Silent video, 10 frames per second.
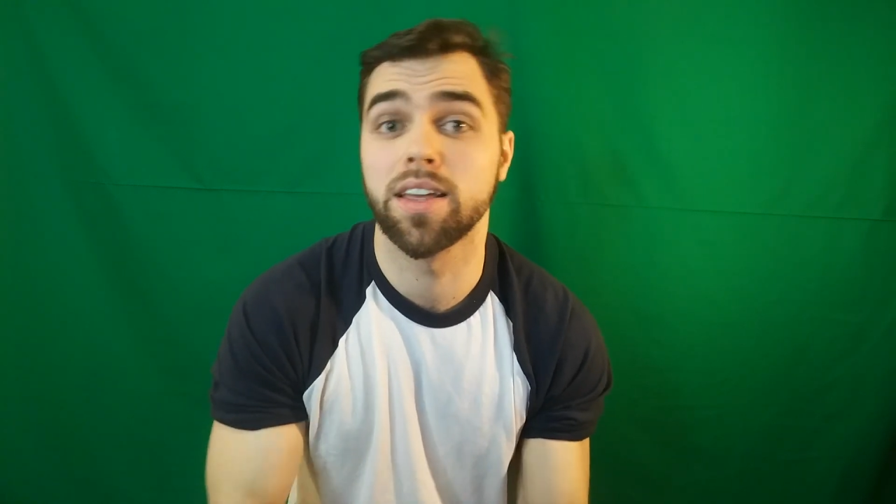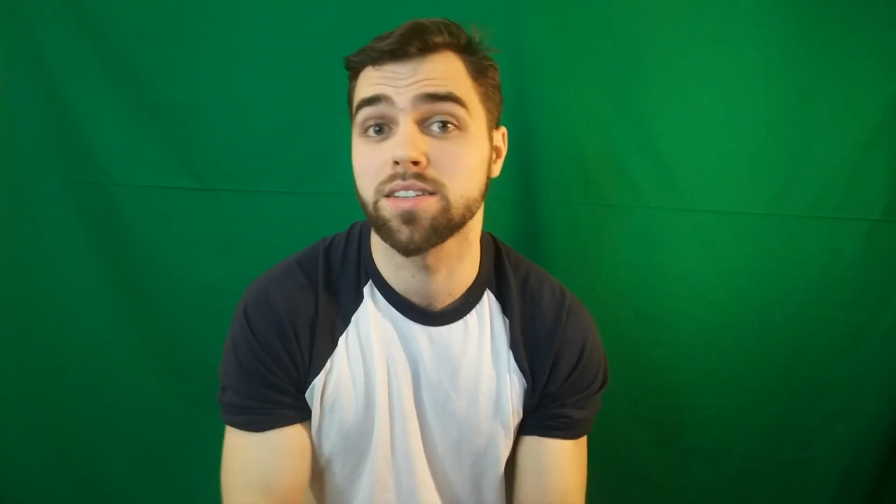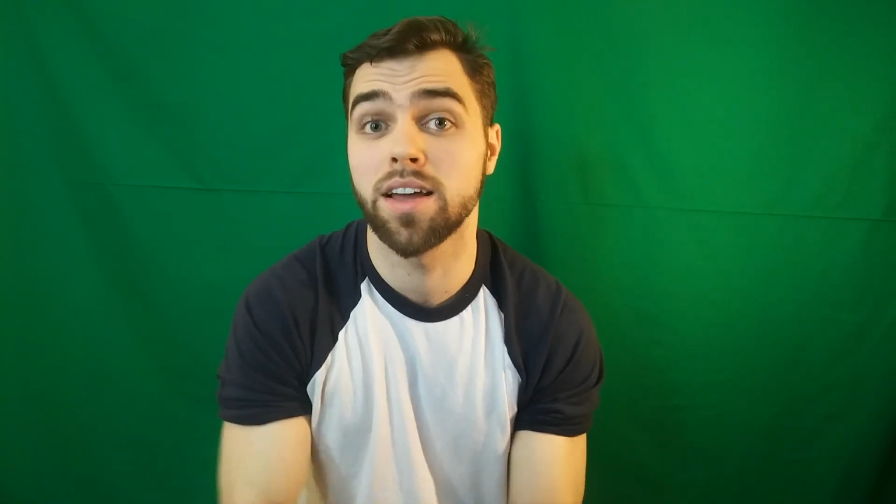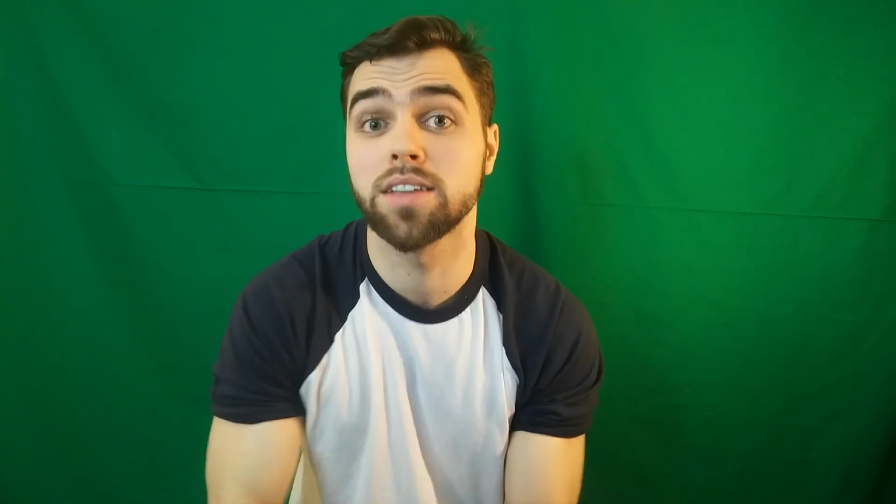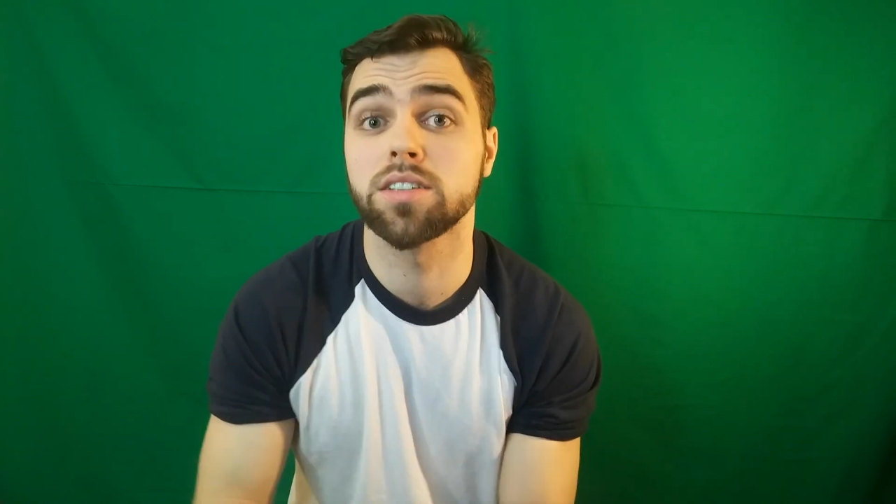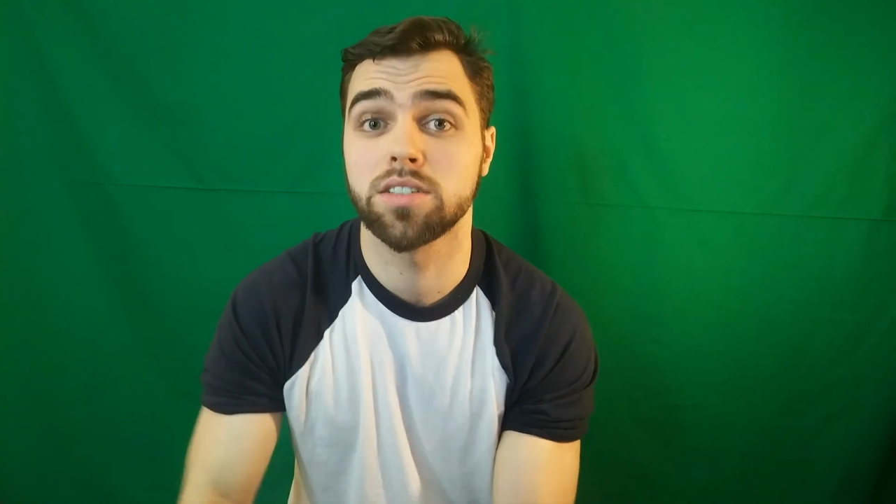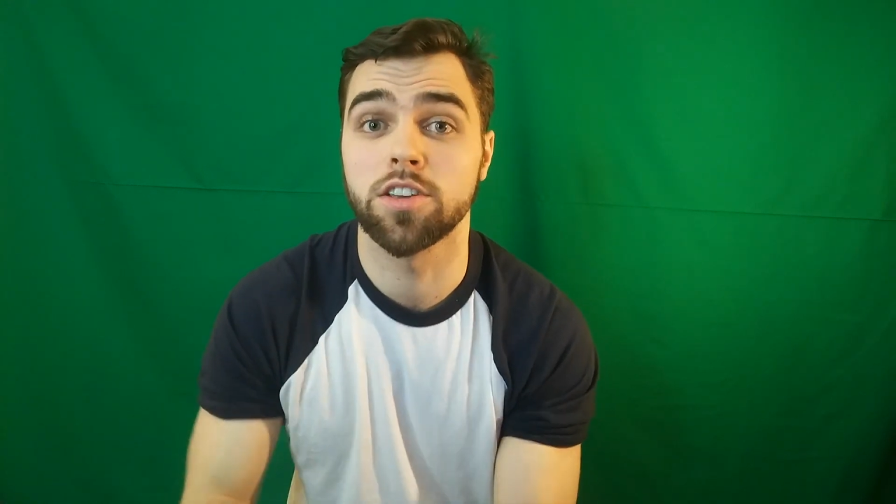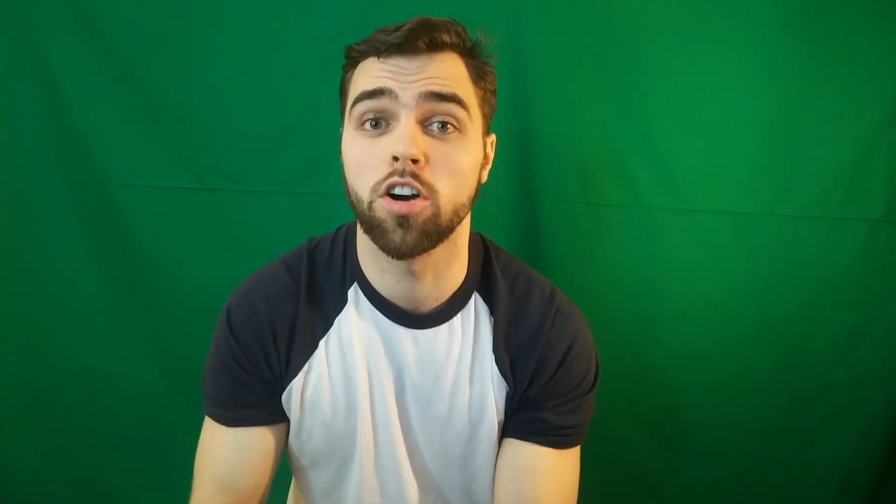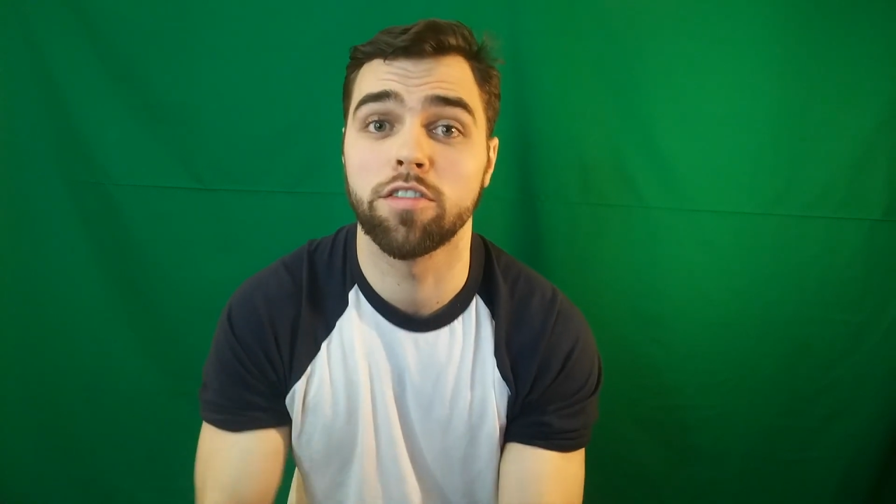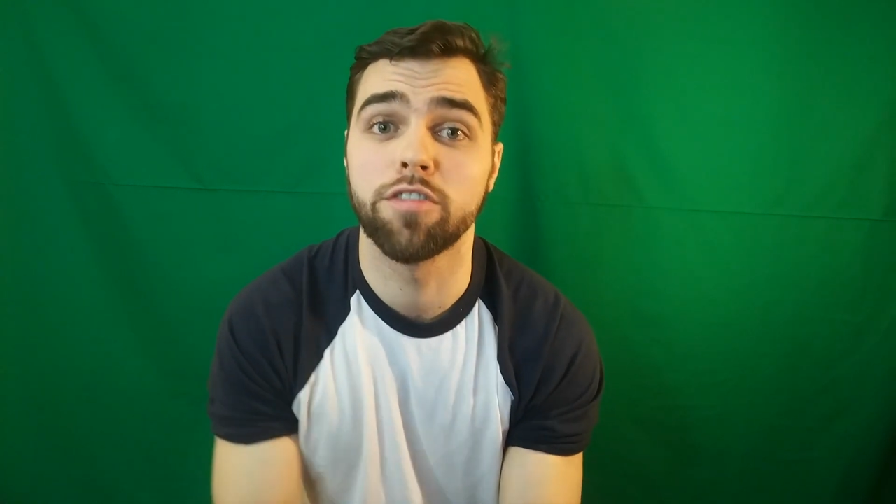It's nice to see
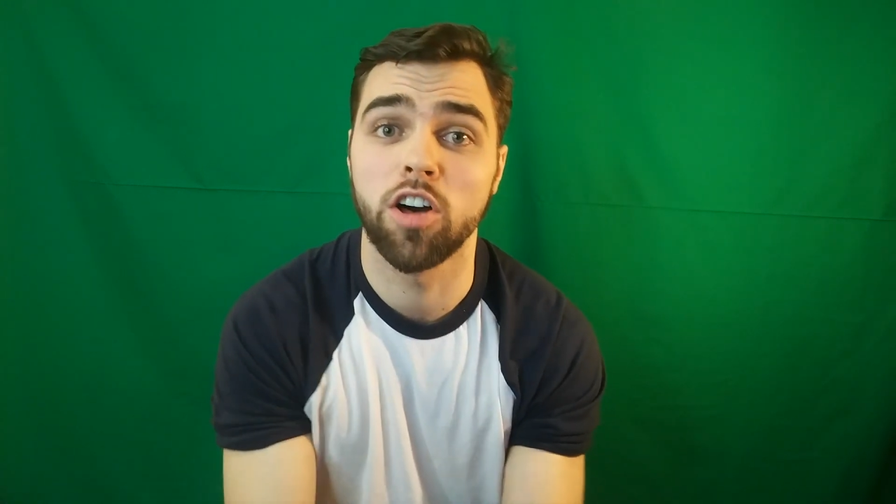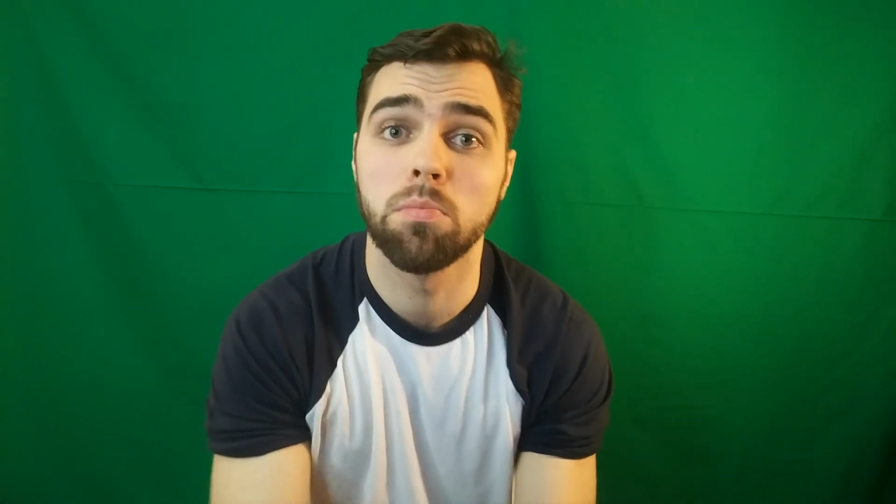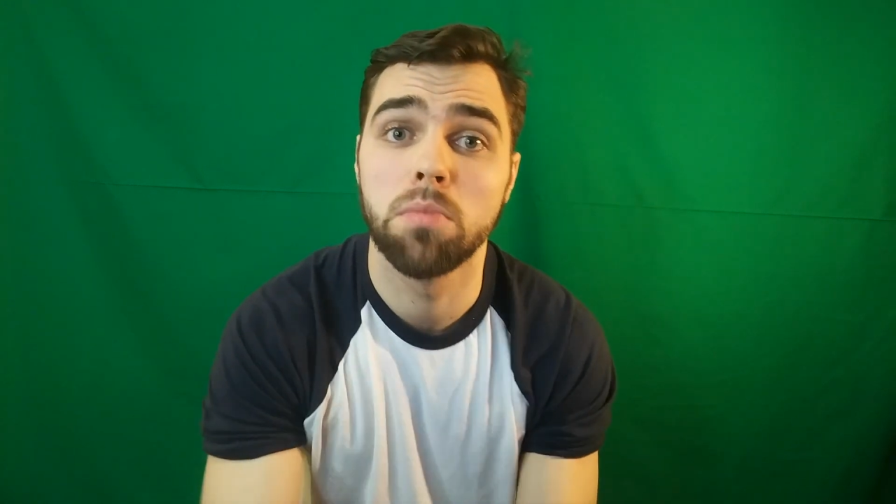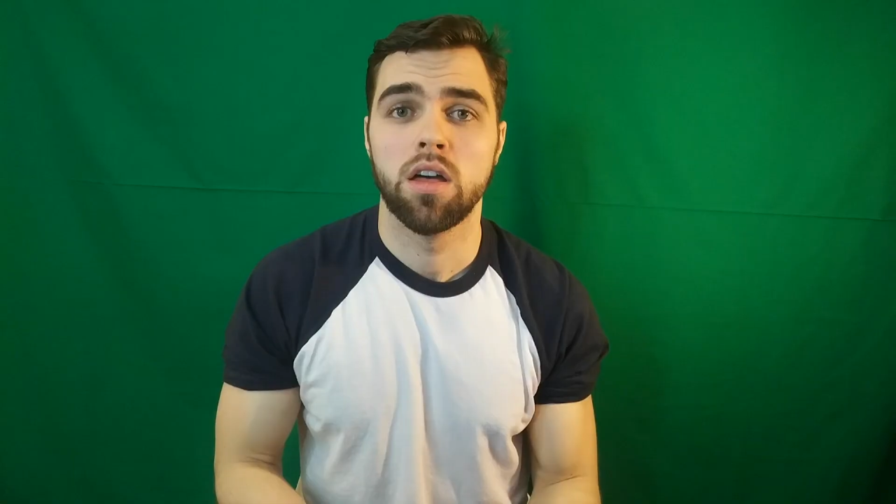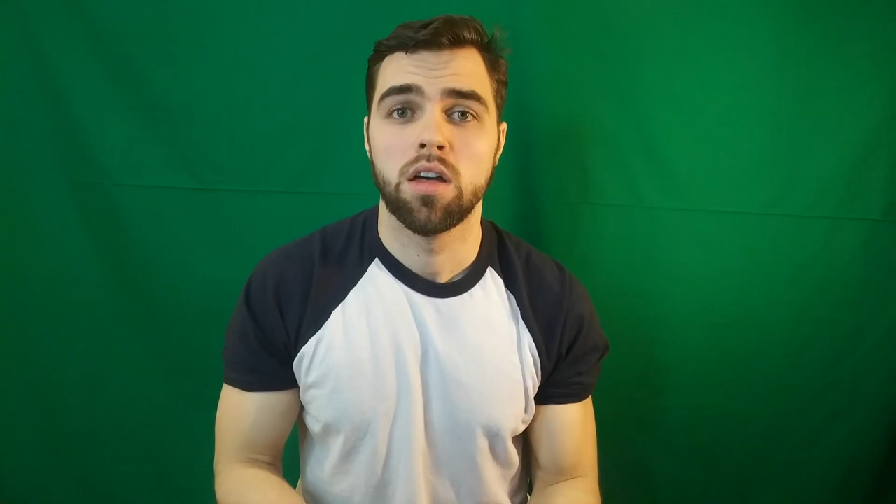on film.